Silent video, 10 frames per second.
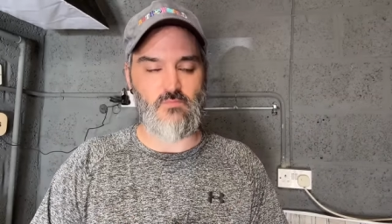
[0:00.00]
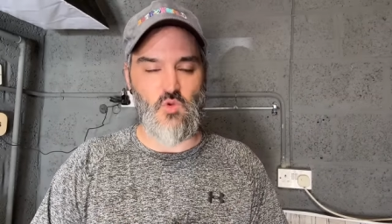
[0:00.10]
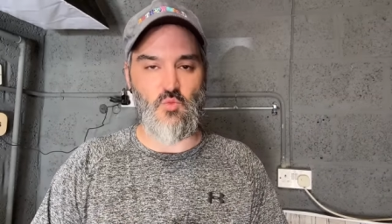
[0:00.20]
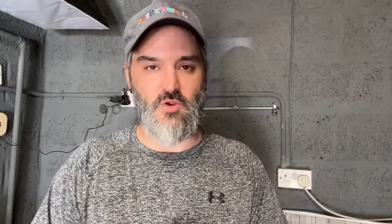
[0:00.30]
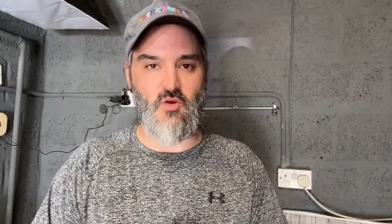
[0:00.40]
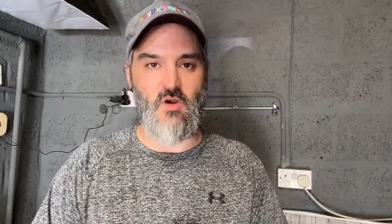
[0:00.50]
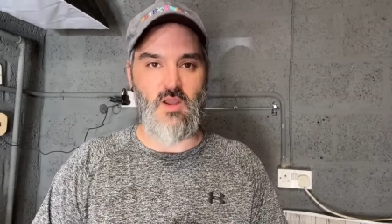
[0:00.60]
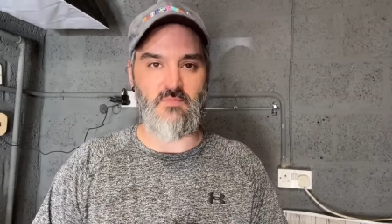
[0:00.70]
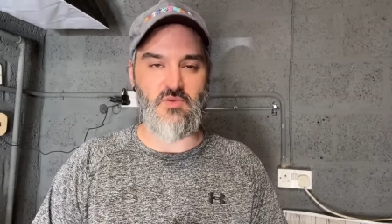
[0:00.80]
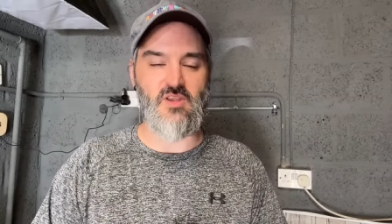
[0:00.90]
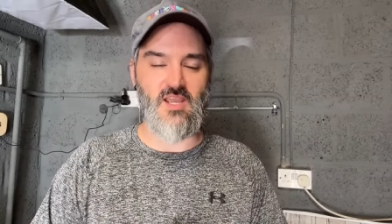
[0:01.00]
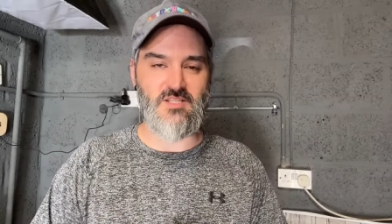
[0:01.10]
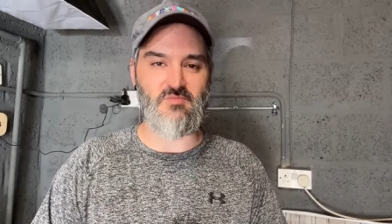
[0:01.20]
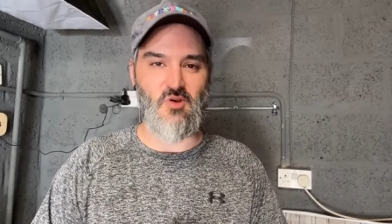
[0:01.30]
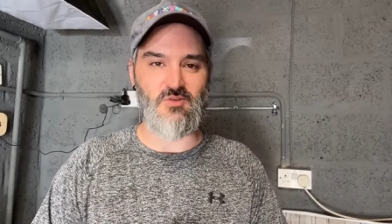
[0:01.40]
you'll be all right. You can get
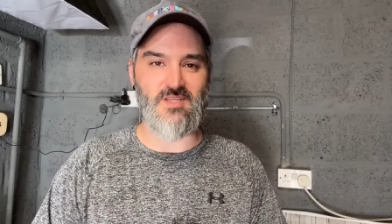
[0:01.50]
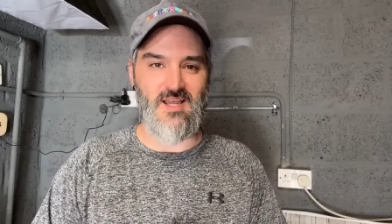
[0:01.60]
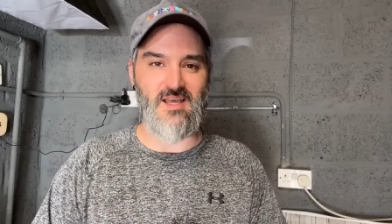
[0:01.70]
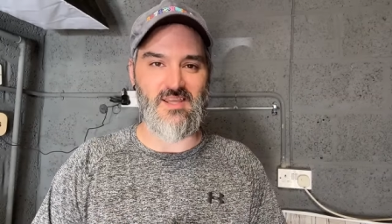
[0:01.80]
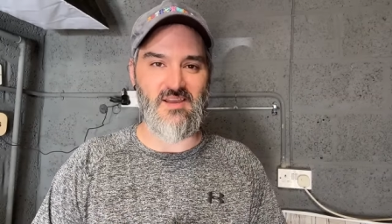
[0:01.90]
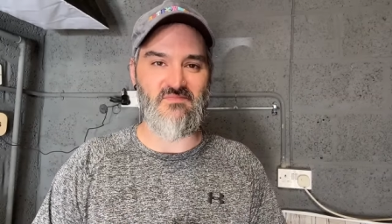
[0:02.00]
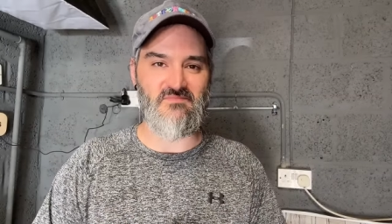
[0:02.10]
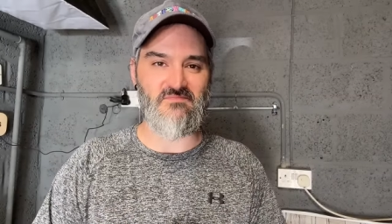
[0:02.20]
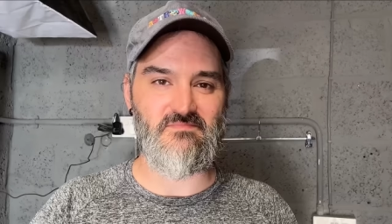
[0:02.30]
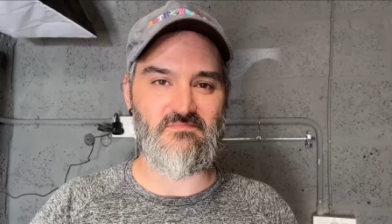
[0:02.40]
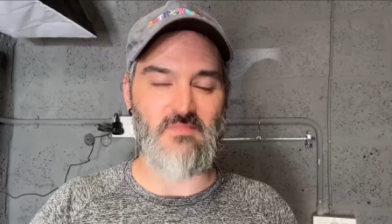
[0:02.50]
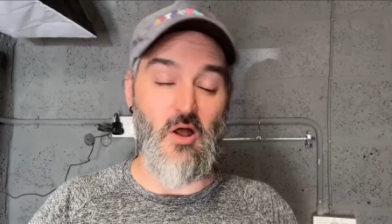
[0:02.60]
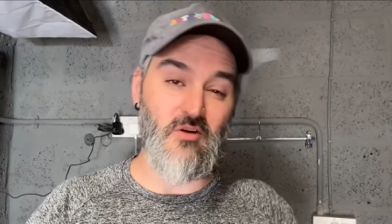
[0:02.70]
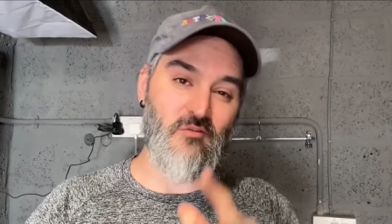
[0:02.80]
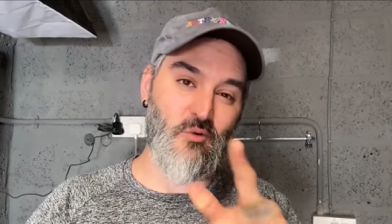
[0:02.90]
some content out there. I
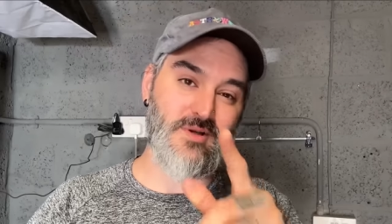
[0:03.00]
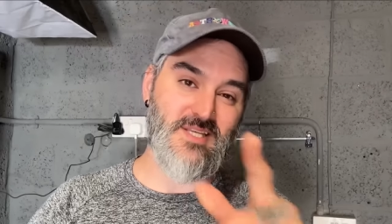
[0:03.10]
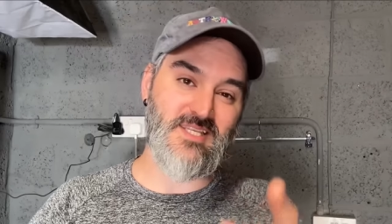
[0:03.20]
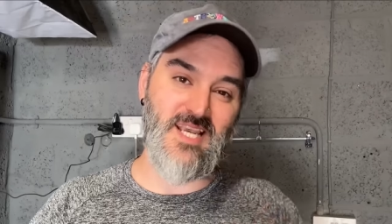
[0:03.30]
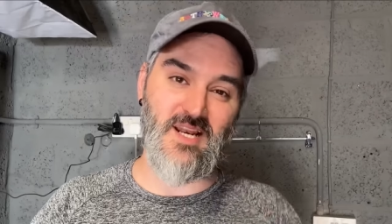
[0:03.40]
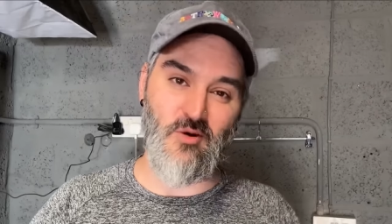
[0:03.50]
look forward to seeing it